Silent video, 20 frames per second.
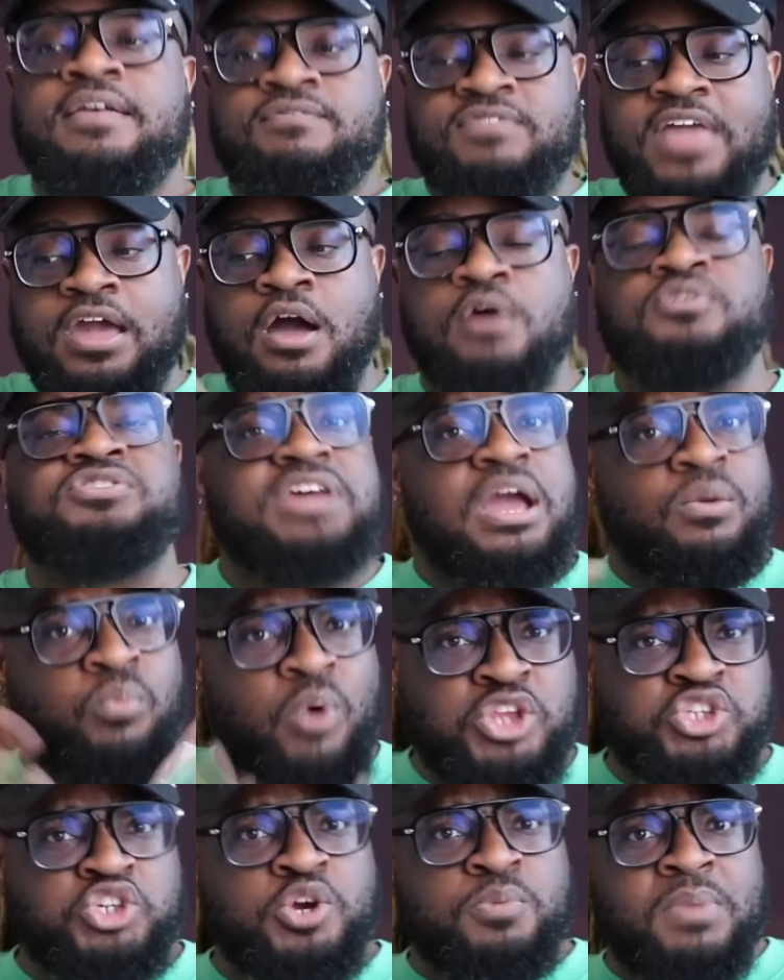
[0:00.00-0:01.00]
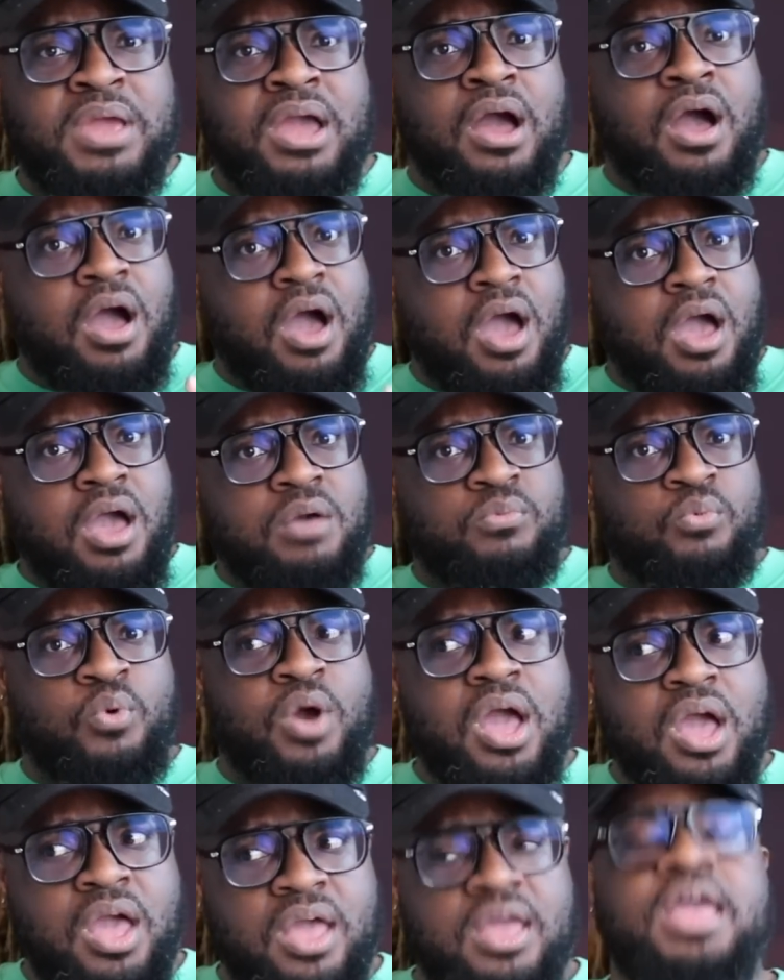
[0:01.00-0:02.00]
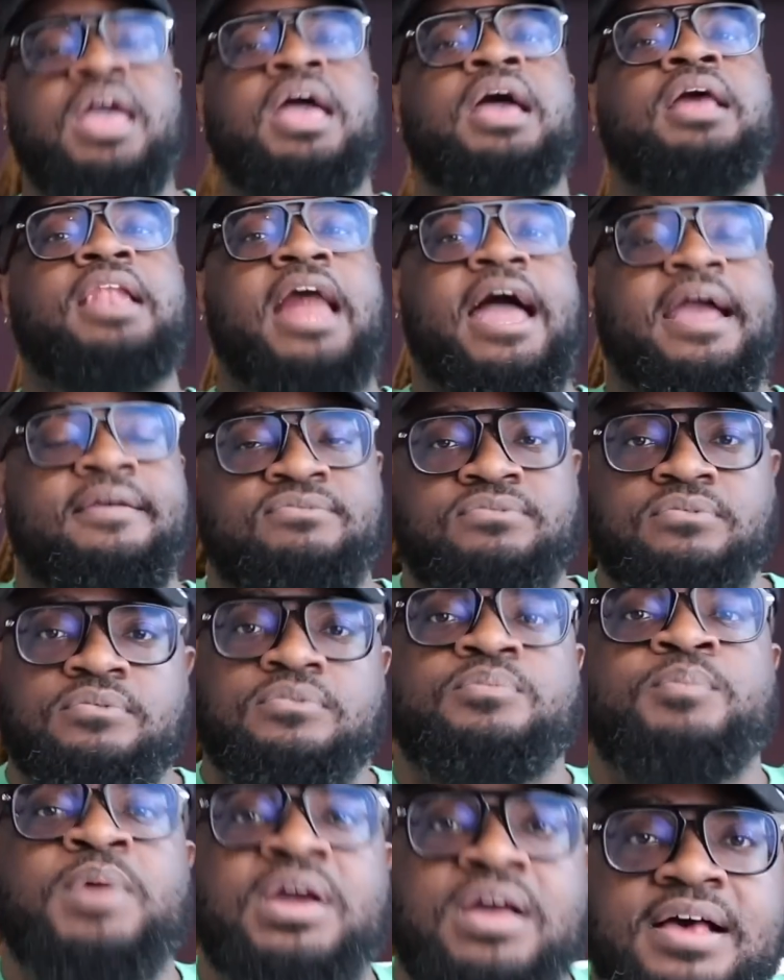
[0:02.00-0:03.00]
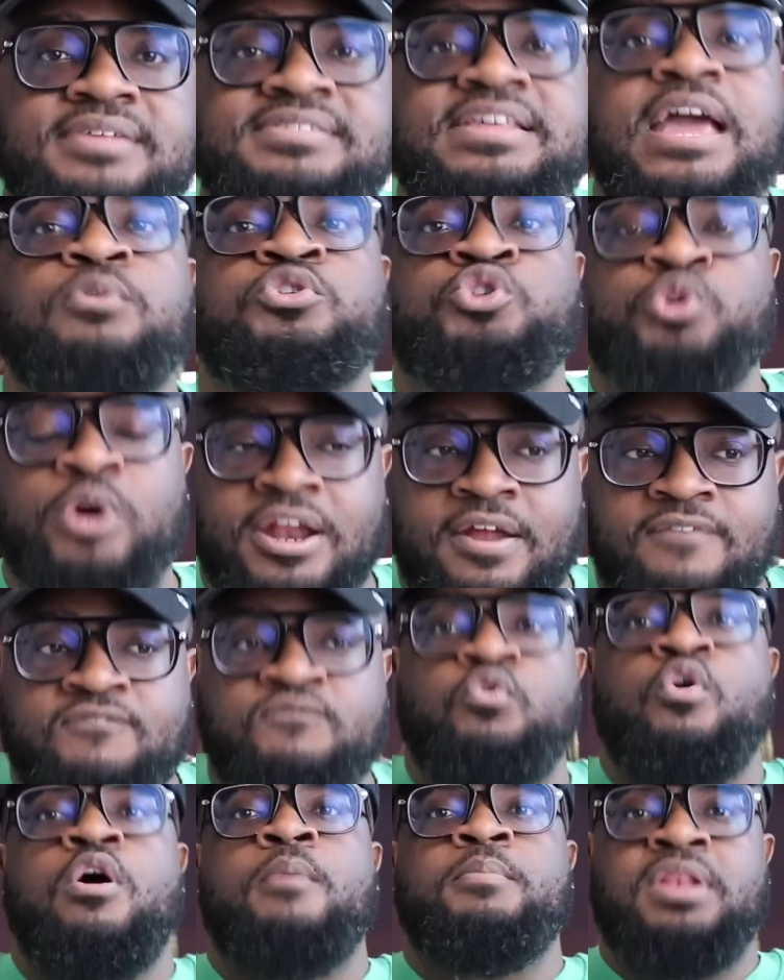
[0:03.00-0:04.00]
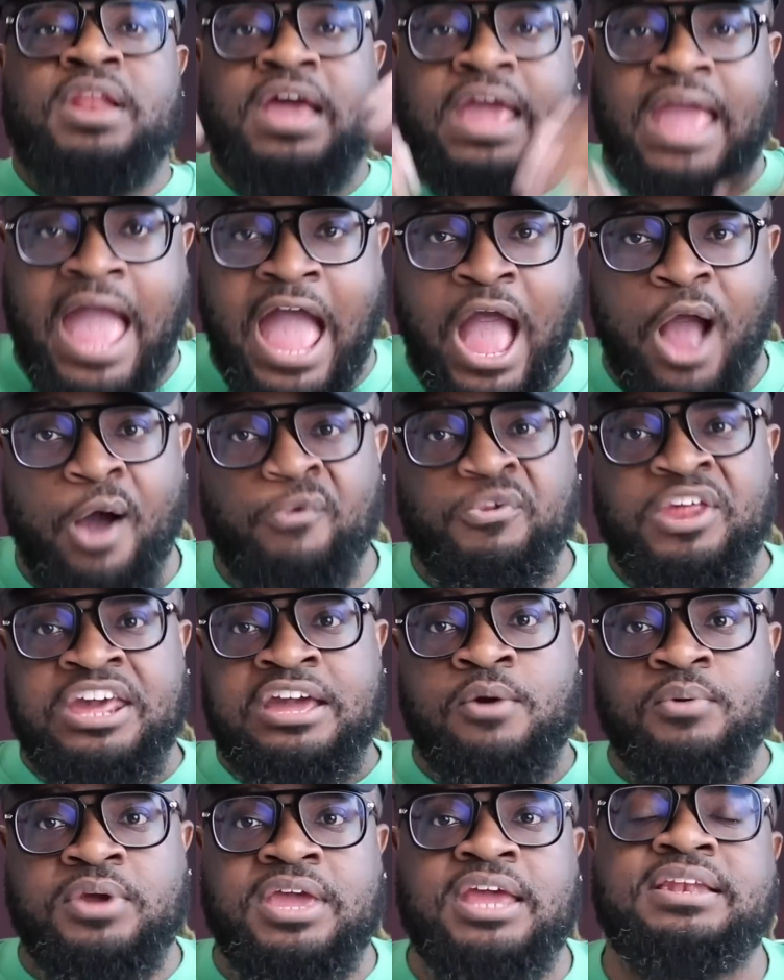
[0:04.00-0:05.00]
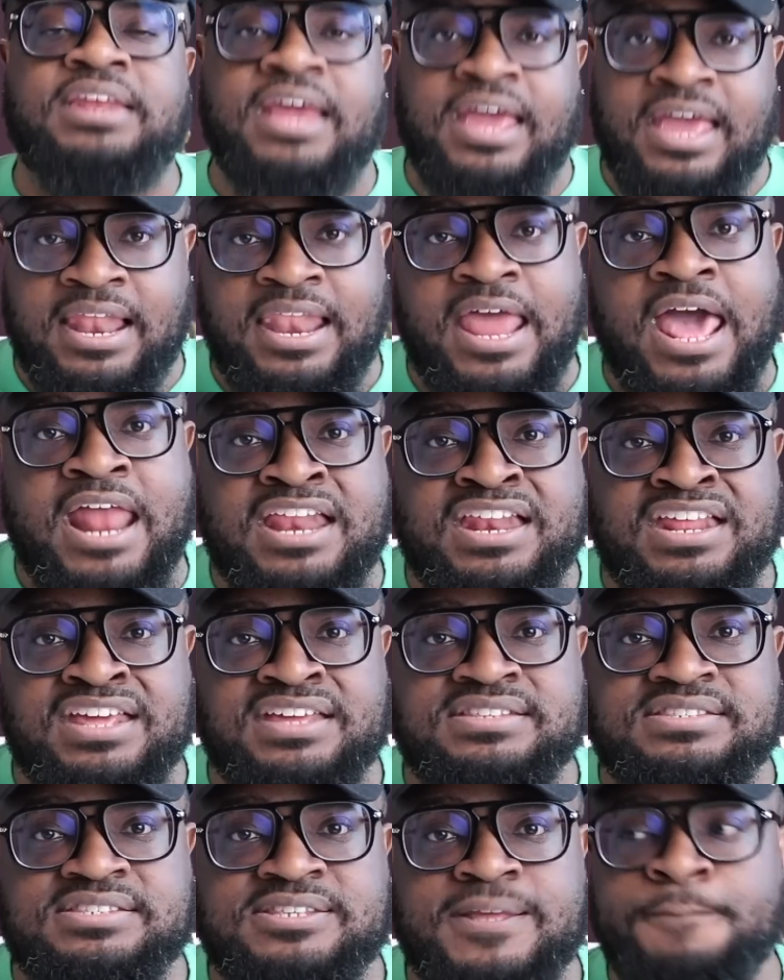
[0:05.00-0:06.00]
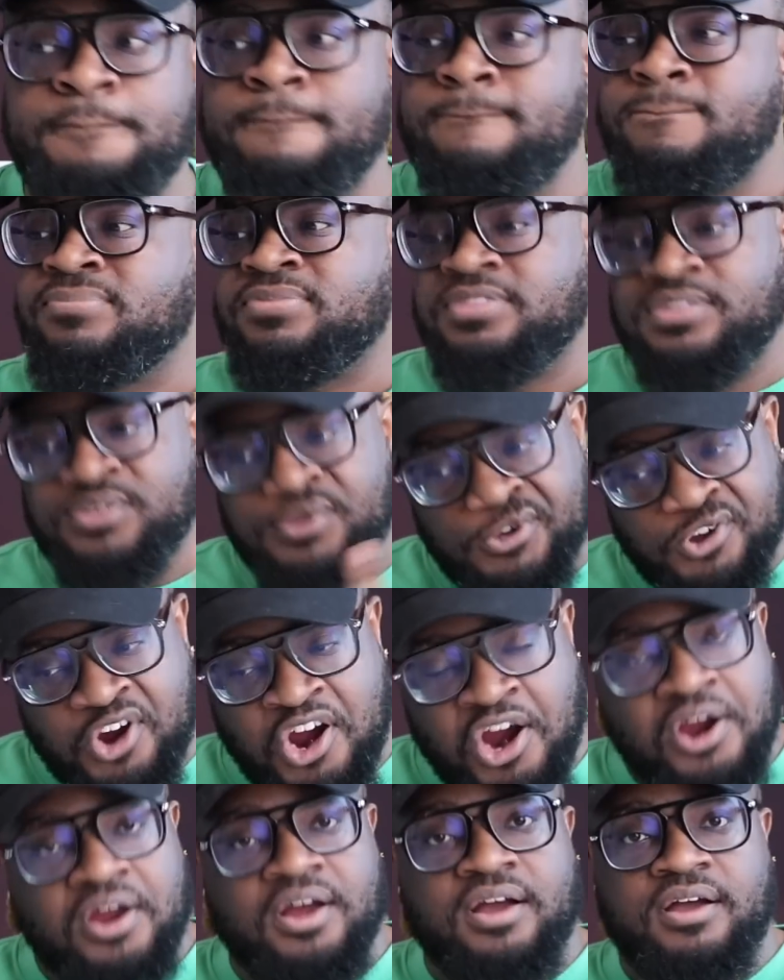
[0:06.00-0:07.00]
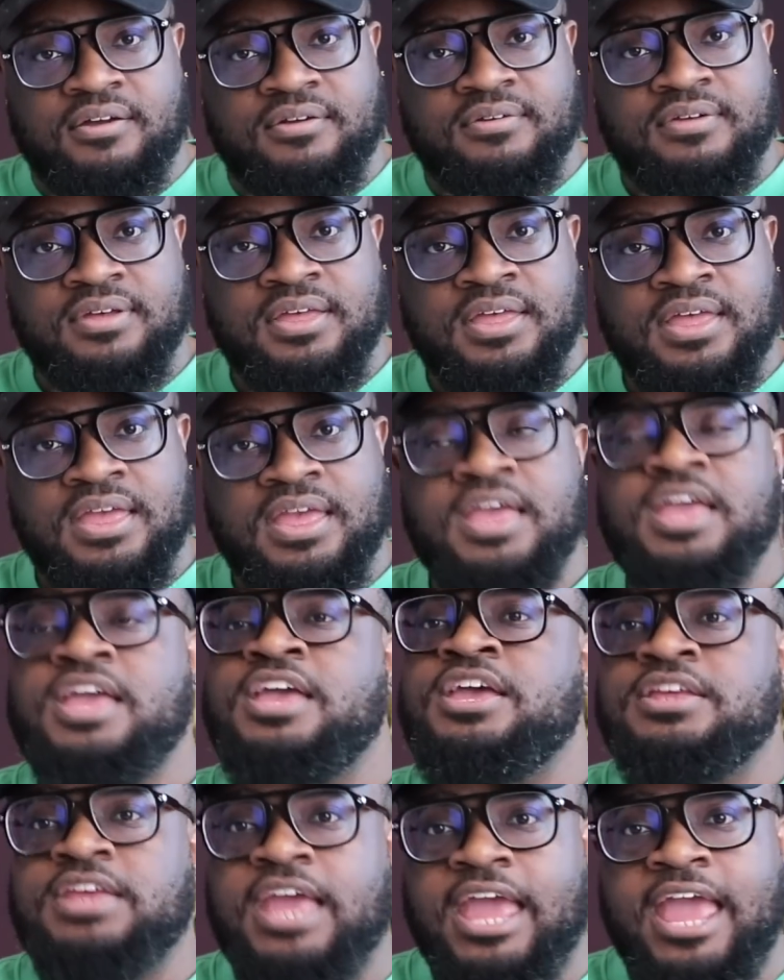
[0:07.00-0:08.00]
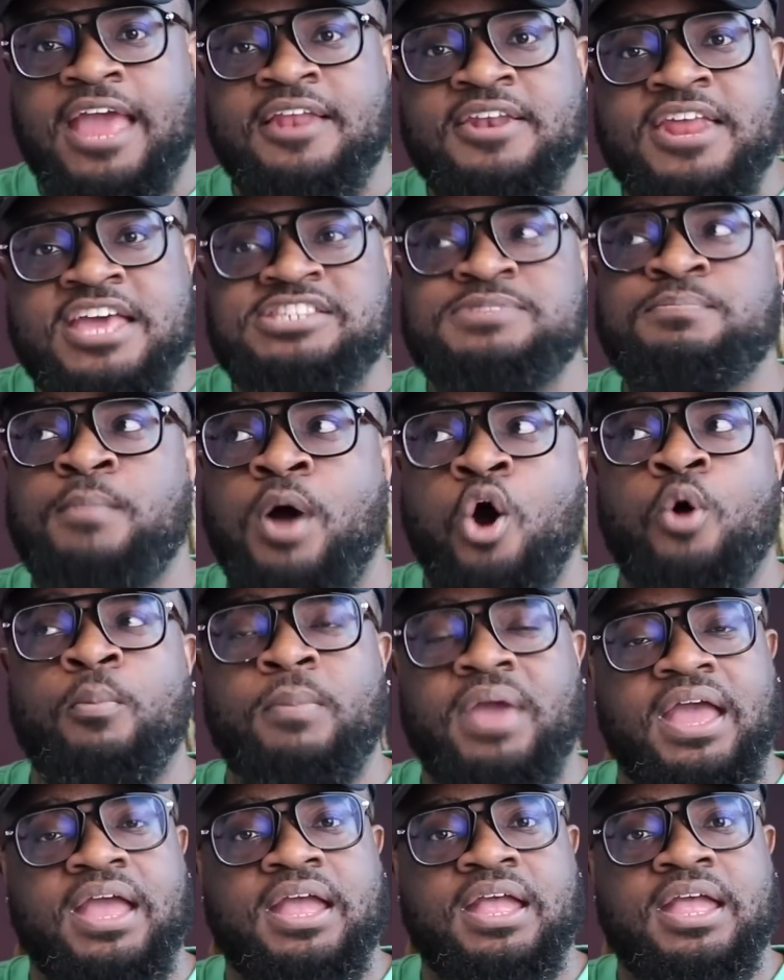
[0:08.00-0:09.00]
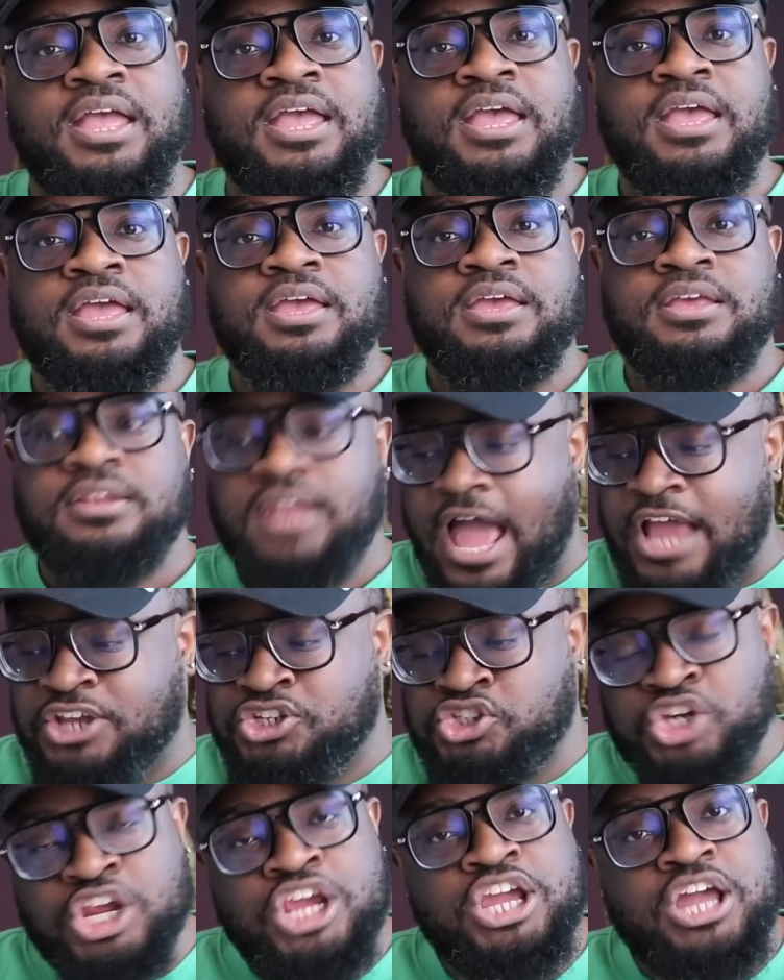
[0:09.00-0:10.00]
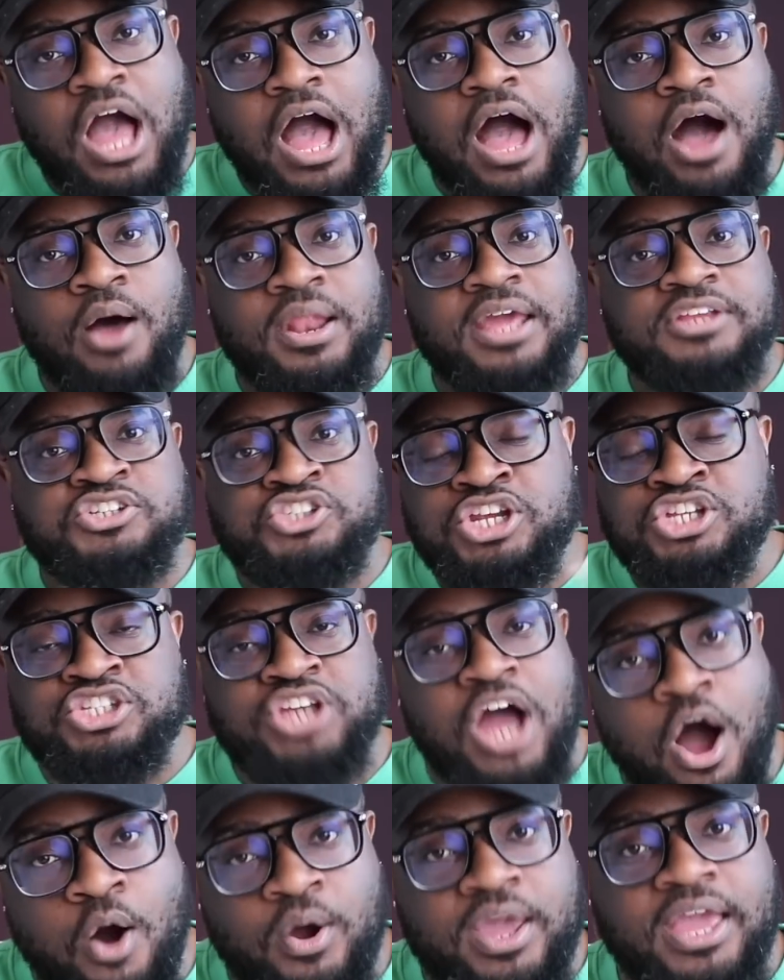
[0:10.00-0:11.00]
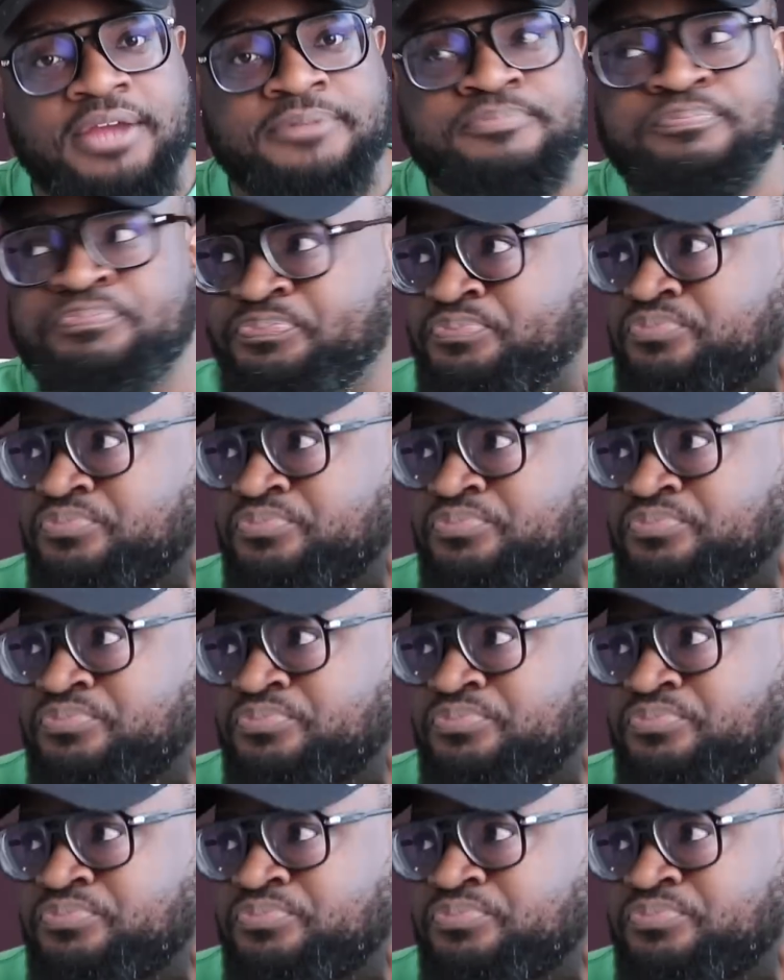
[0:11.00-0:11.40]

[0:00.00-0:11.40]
They gonna say, what you mean, huh? What? Like, because they were trying to formulate how they gonna get the hell out of this. Girl, in this moment, like, she calling, she talking,